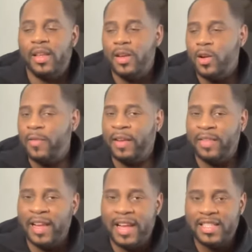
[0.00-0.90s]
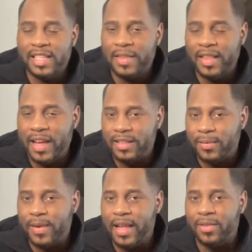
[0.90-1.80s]
If they got
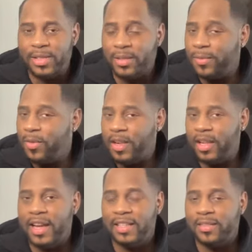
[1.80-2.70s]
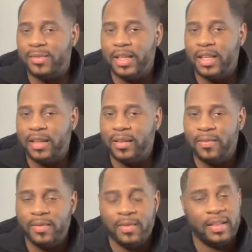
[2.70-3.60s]
70,000 followers and 40 likes on a
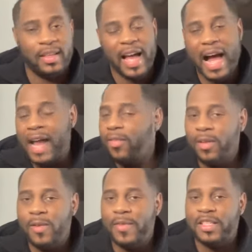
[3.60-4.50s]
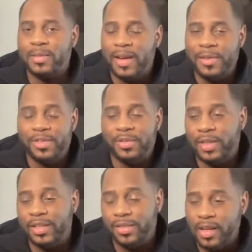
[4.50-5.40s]
video, I don't know if it's somebody you should
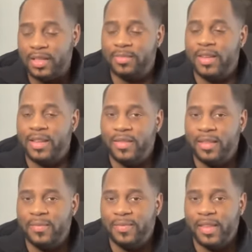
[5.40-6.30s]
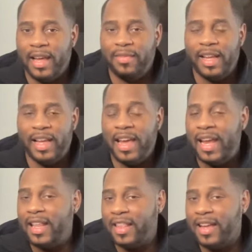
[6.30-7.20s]
really trust, man. If they got
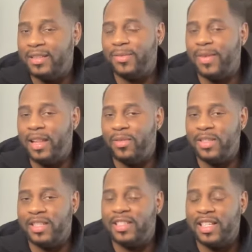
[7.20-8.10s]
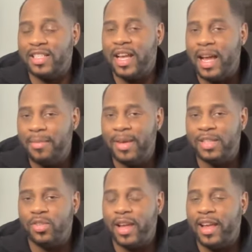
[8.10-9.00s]
80,000 followers and 6
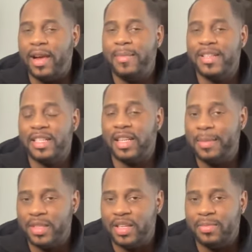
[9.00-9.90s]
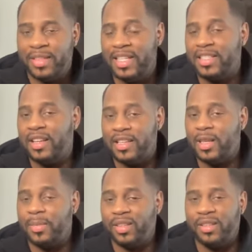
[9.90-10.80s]
comments, or their comments is limited, but they're selling
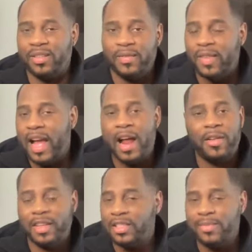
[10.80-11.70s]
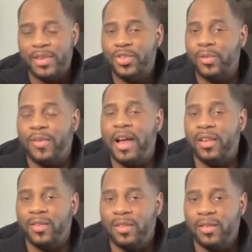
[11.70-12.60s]
something, I don't know if that's somebody you should
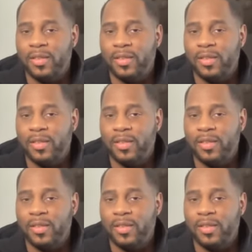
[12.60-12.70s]
follow.